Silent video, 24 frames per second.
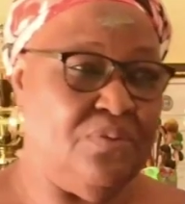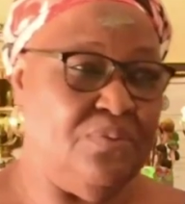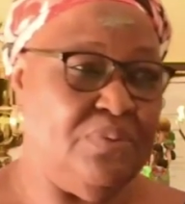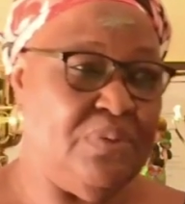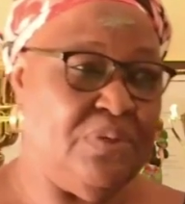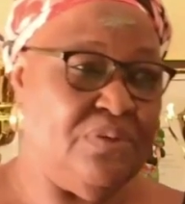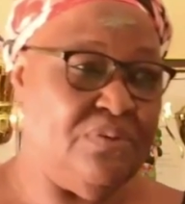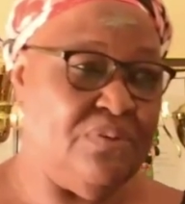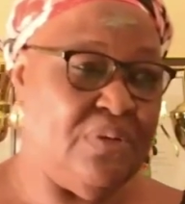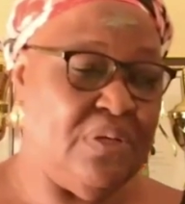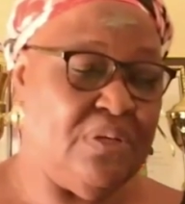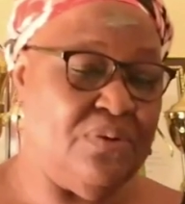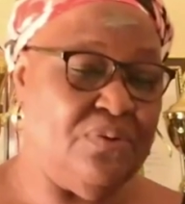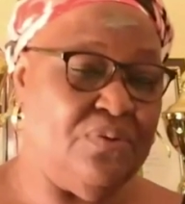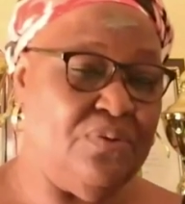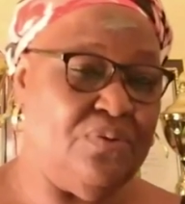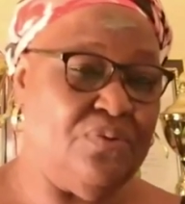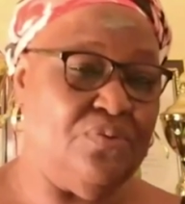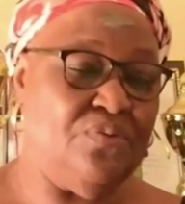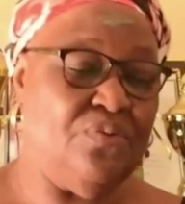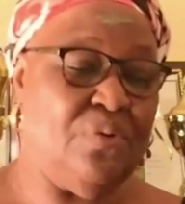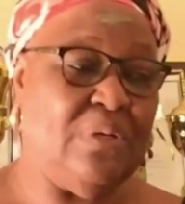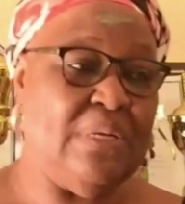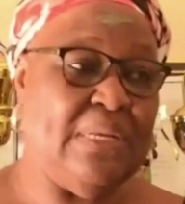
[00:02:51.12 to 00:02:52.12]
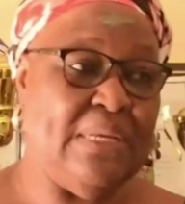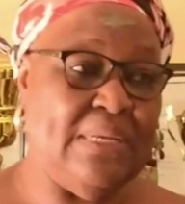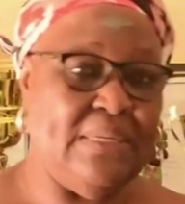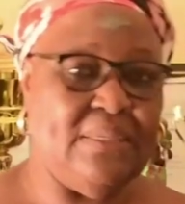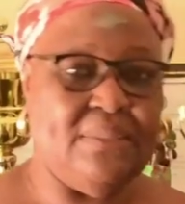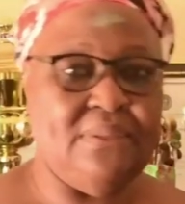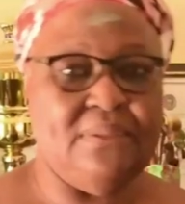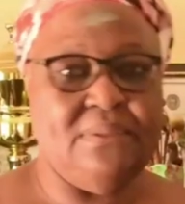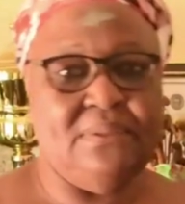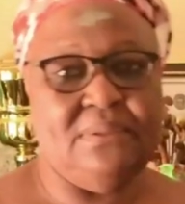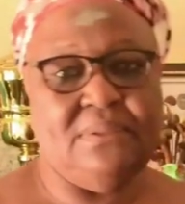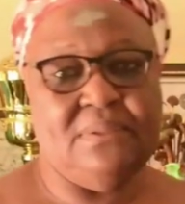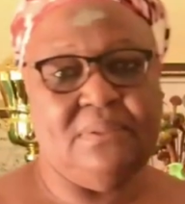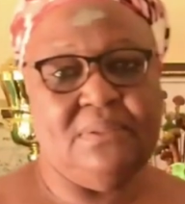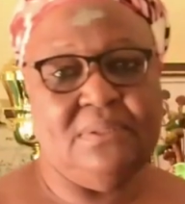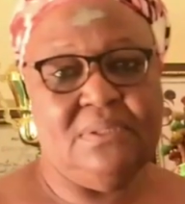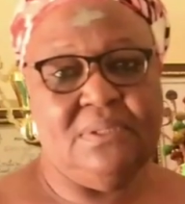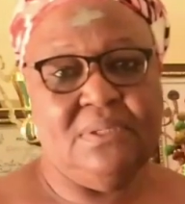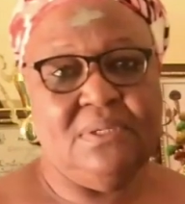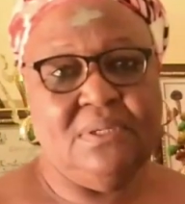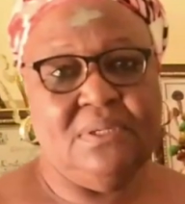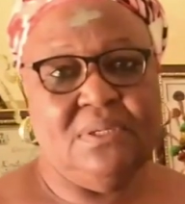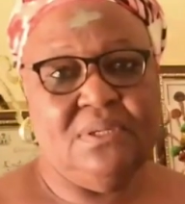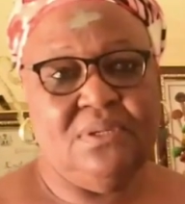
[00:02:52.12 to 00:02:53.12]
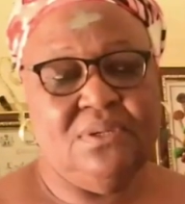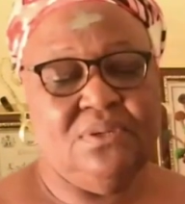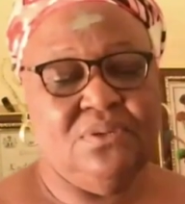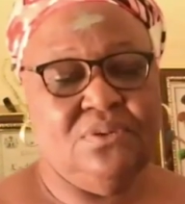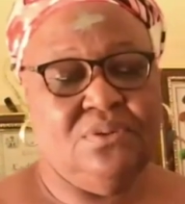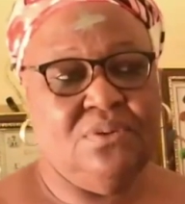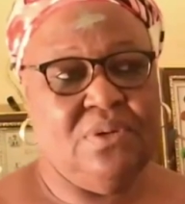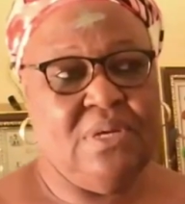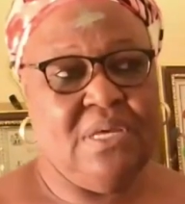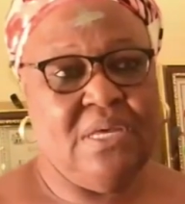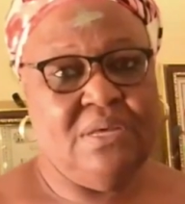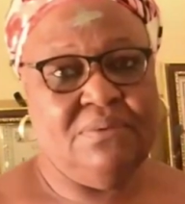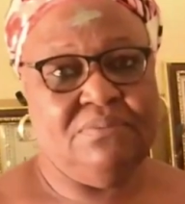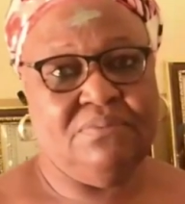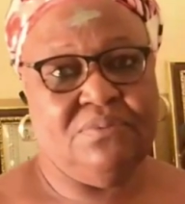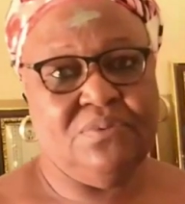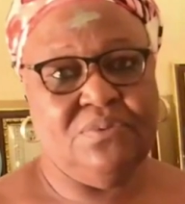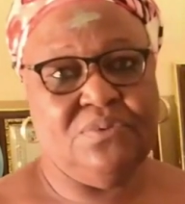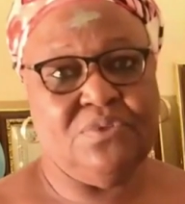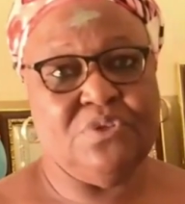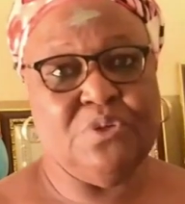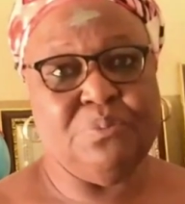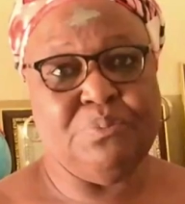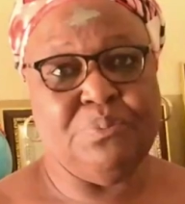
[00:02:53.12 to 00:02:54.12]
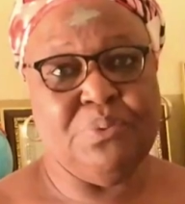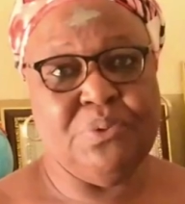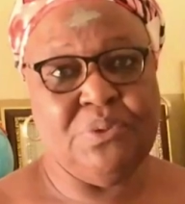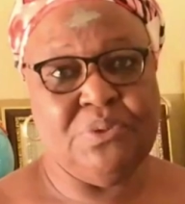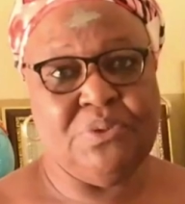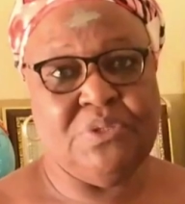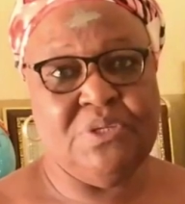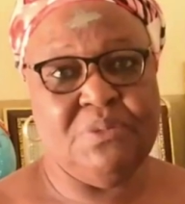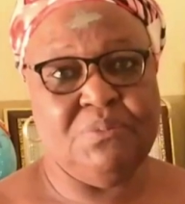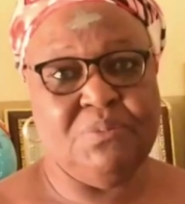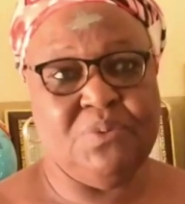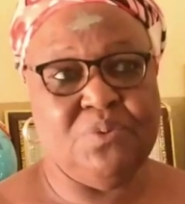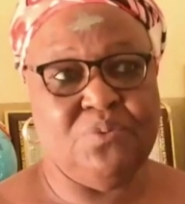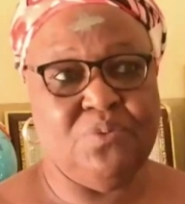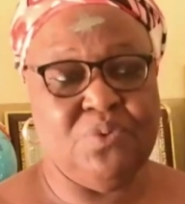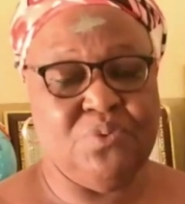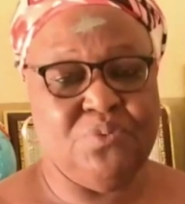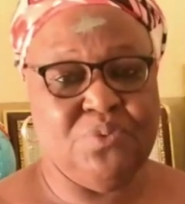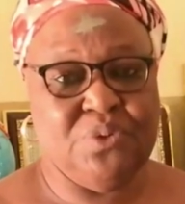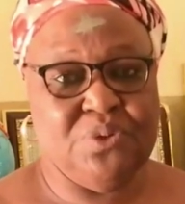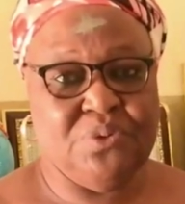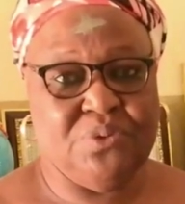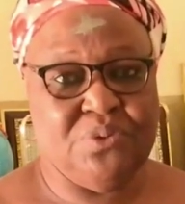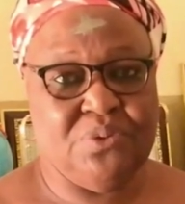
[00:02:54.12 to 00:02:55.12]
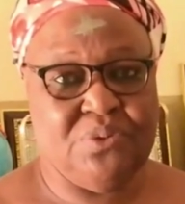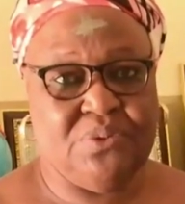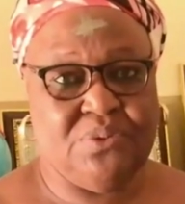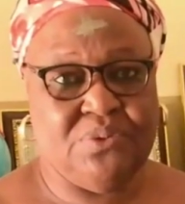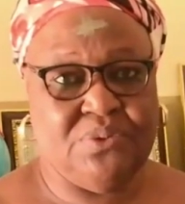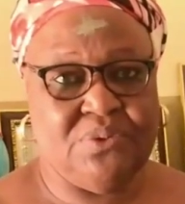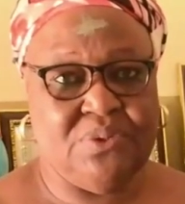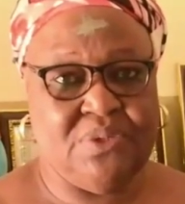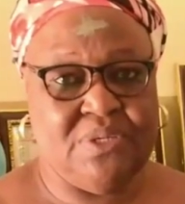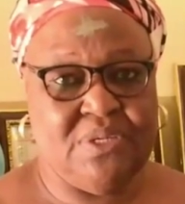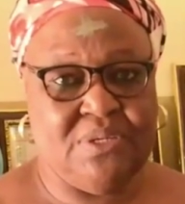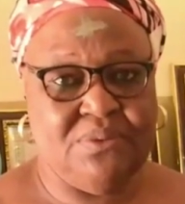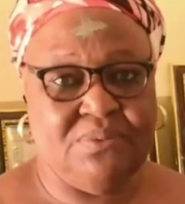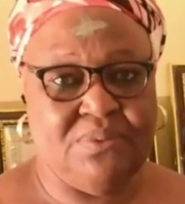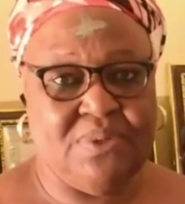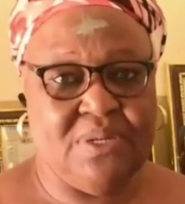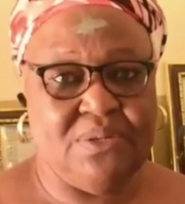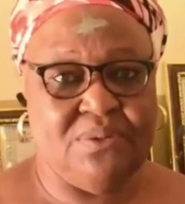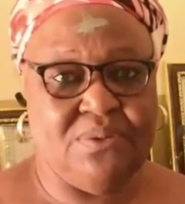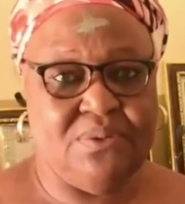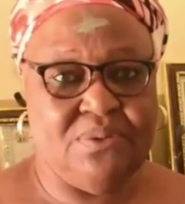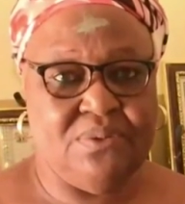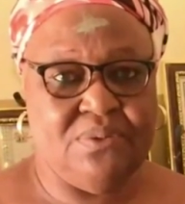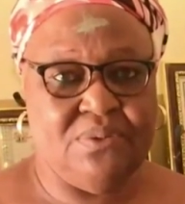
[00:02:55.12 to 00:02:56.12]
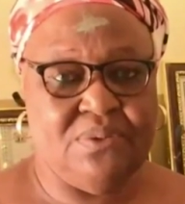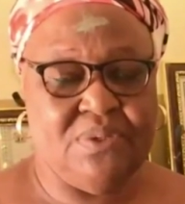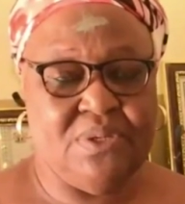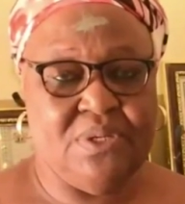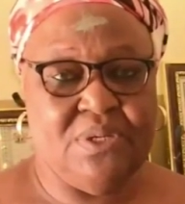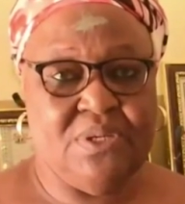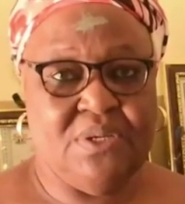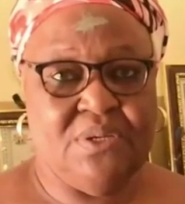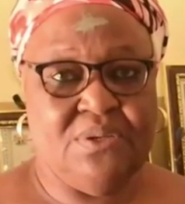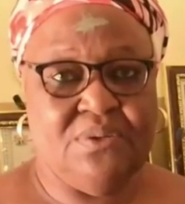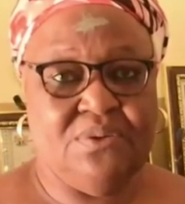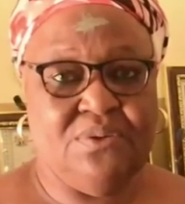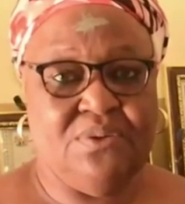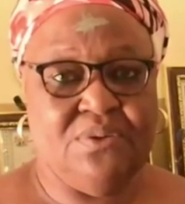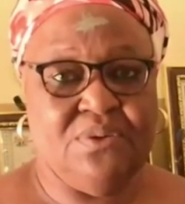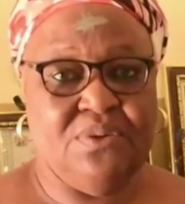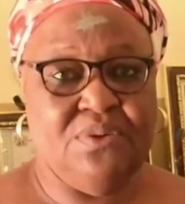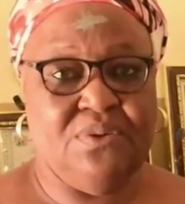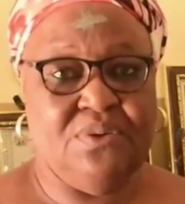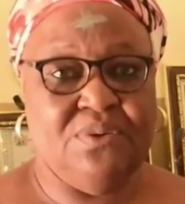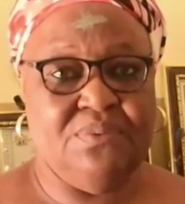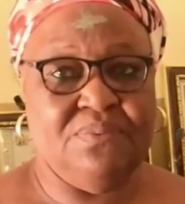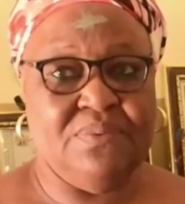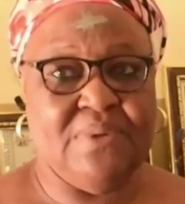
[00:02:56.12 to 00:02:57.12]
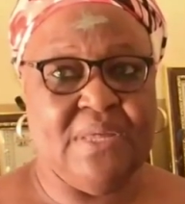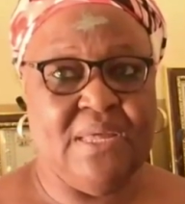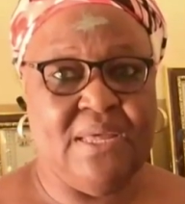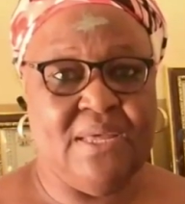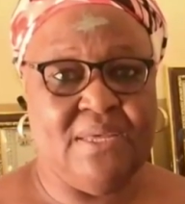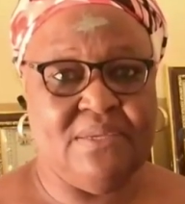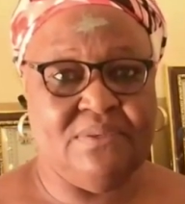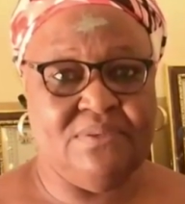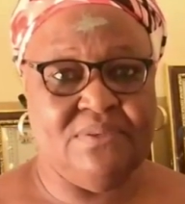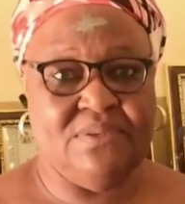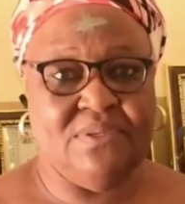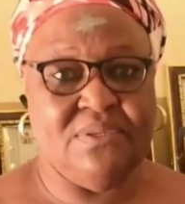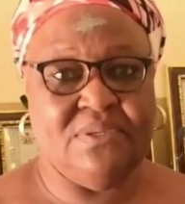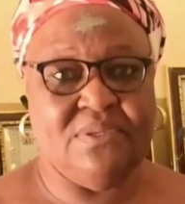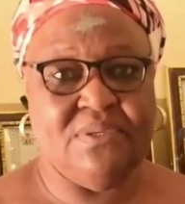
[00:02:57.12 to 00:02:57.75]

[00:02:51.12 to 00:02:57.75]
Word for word: be trained or to learn, you have to support them in one way or the other. We are not talking of cash.